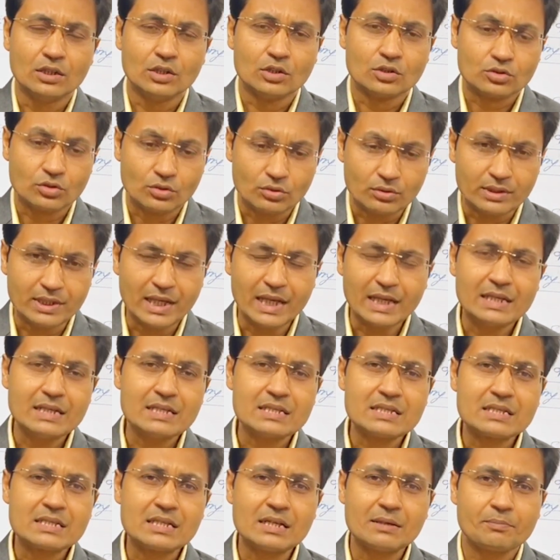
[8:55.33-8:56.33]
So that
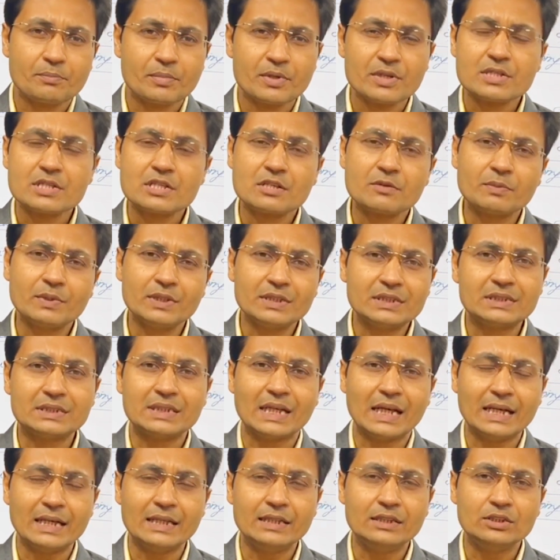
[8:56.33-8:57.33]
is the principal
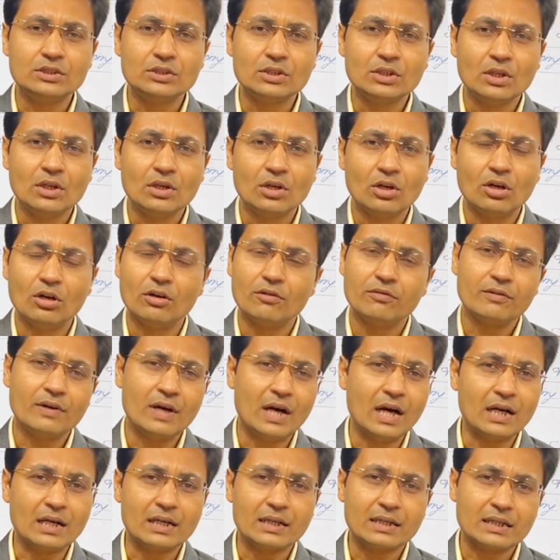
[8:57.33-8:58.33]
challenge of
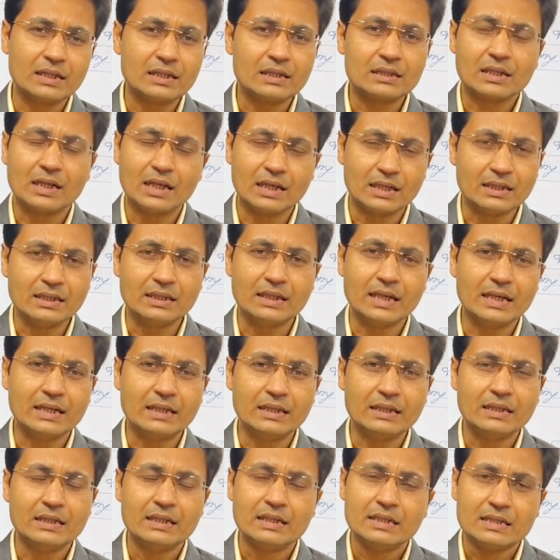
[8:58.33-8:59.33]
Article
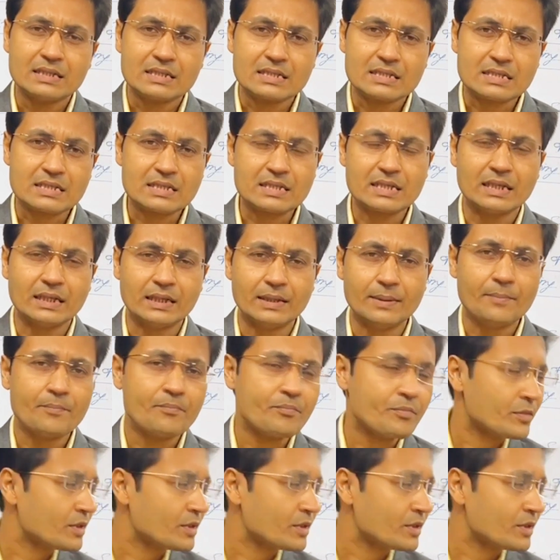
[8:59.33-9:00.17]
39C.